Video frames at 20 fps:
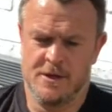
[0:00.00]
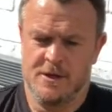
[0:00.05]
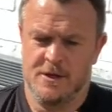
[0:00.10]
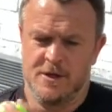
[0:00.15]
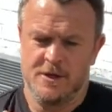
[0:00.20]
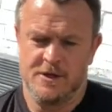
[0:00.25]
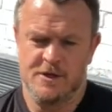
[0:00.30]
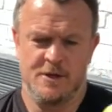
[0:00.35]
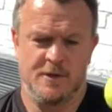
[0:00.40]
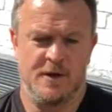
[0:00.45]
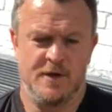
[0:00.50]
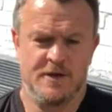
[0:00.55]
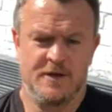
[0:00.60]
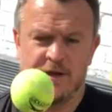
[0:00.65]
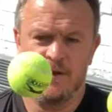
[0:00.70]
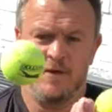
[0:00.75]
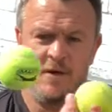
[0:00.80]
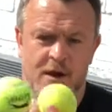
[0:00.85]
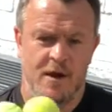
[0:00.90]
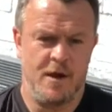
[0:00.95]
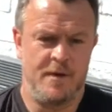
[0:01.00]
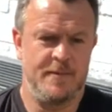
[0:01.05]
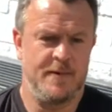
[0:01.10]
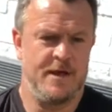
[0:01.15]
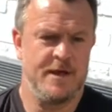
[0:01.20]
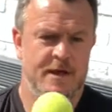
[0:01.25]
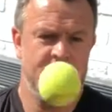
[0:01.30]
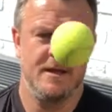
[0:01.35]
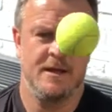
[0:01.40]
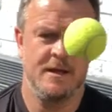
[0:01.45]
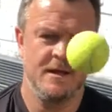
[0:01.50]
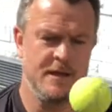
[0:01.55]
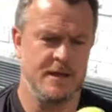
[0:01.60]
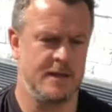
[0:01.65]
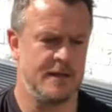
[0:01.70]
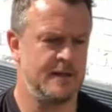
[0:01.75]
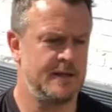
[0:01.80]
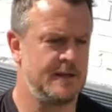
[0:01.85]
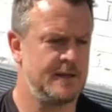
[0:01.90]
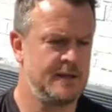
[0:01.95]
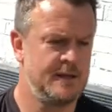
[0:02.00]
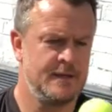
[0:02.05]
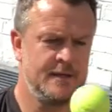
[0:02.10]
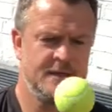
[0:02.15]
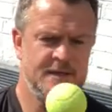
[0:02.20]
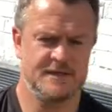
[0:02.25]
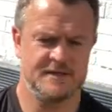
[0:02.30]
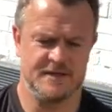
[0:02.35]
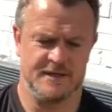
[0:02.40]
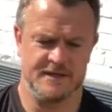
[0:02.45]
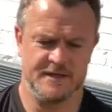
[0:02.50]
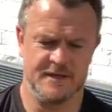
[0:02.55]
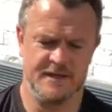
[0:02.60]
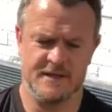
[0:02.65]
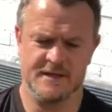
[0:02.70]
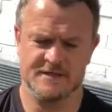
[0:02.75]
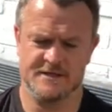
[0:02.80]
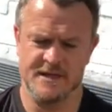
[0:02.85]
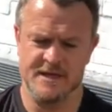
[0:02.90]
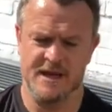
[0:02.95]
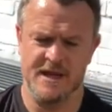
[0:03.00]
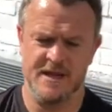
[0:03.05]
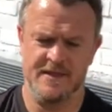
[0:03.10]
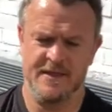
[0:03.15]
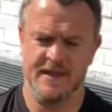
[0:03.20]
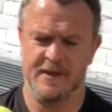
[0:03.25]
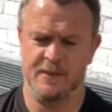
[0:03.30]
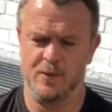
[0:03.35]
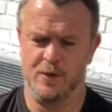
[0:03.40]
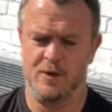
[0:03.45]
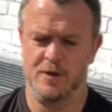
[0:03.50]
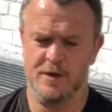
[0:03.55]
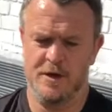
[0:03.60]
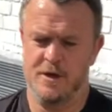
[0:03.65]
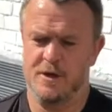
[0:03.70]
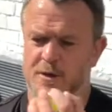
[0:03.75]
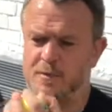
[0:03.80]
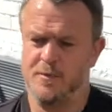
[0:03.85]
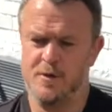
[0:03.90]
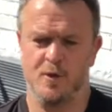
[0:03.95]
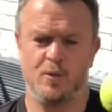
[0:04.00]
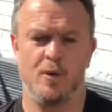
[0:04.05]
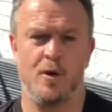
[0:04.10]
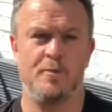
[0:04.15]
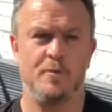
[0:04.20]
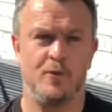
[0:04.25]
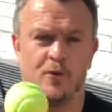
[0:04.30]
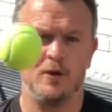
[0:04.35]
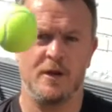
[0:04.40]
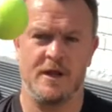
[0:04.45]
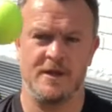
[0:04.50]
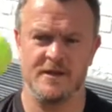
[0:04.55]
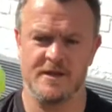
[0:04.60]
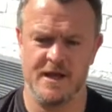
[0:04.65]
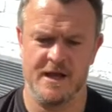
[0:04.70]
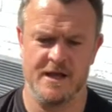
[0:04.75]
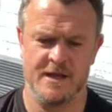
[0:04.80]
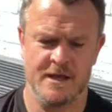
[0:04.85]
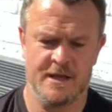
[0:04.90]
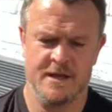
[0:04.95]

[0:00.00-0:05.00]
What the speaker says: You can do under your arm. So to learn that one, you put 1 ball under,